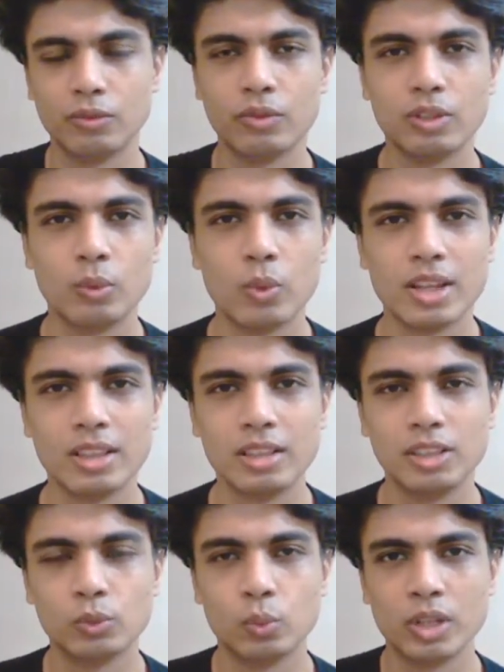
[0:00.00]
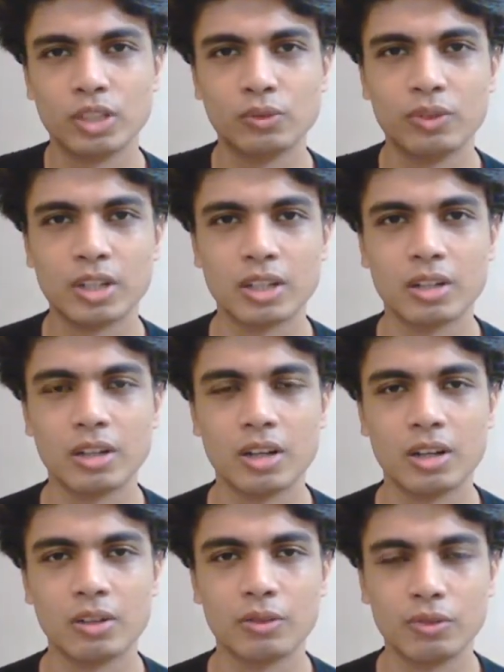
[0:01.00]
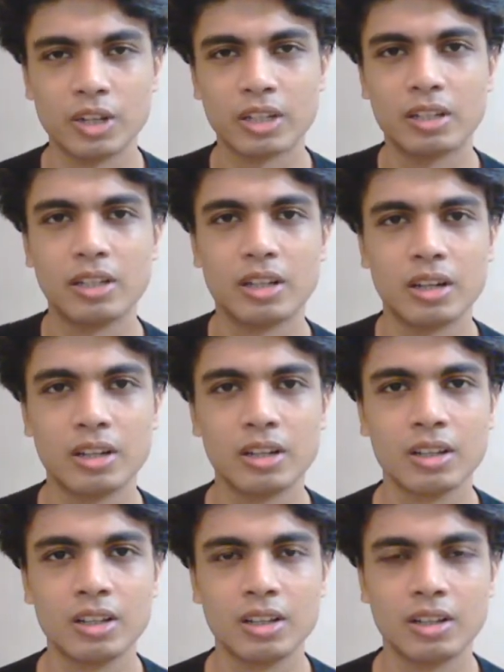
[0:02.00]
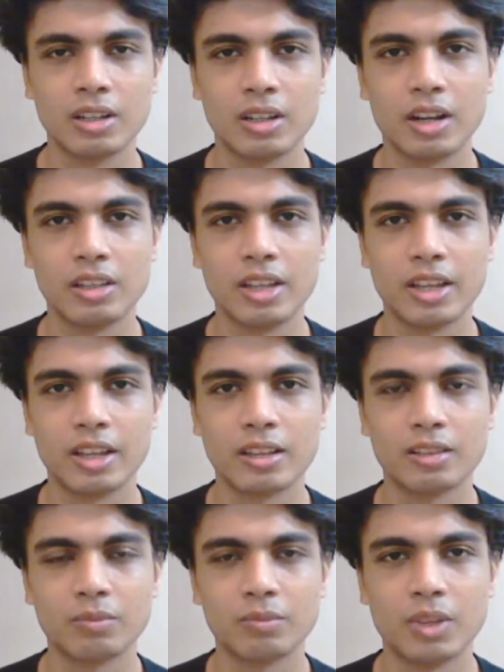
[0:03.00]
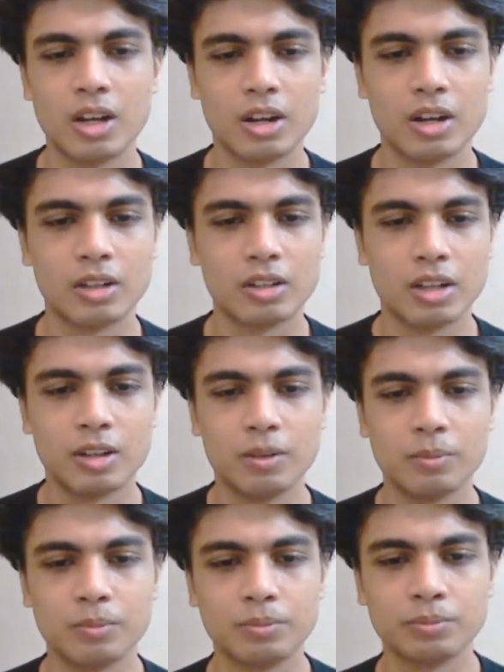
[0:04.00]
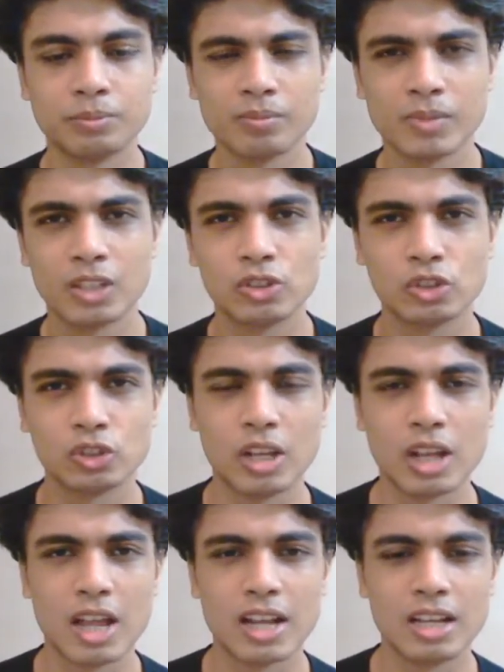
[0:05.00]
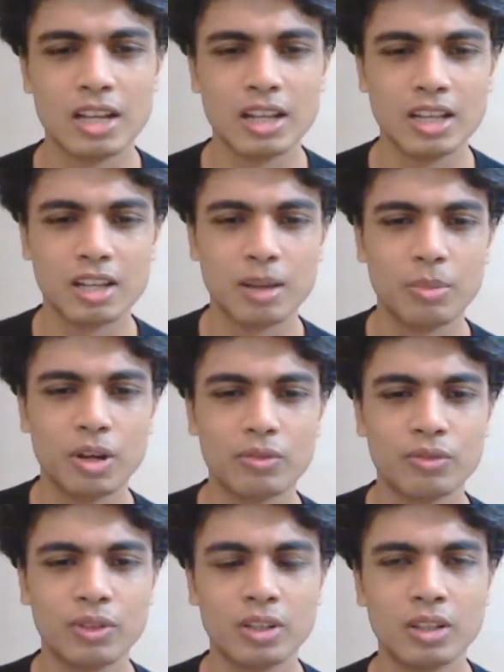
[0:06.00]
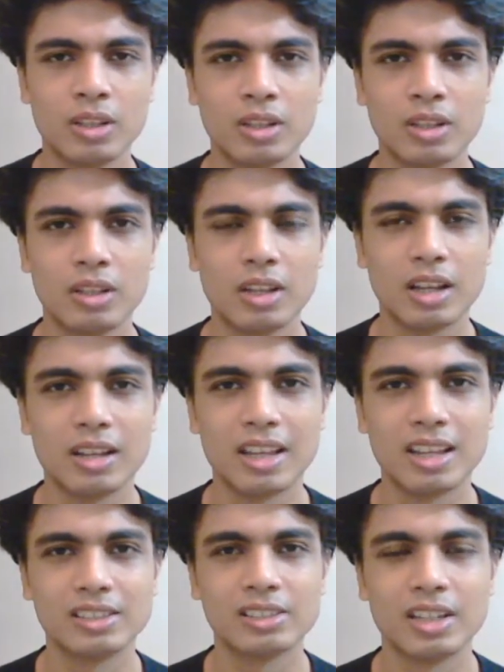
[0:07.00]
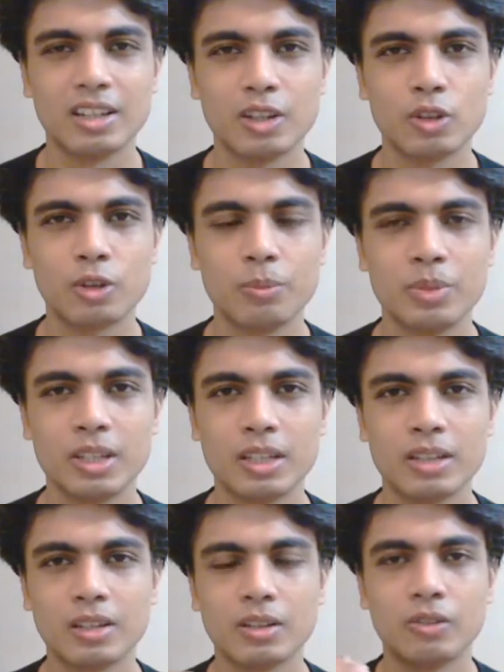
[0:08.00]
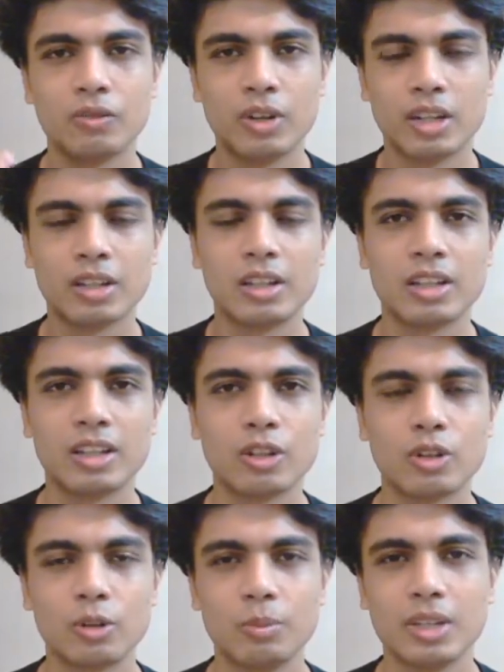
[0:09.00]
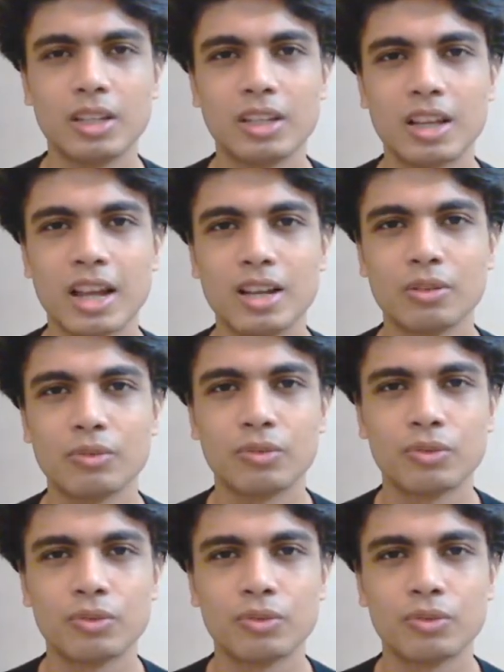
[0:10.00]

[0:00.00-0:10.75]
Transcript: the way these wings vertically are they are slightly above, like I said, it could be vertically, it could be kind of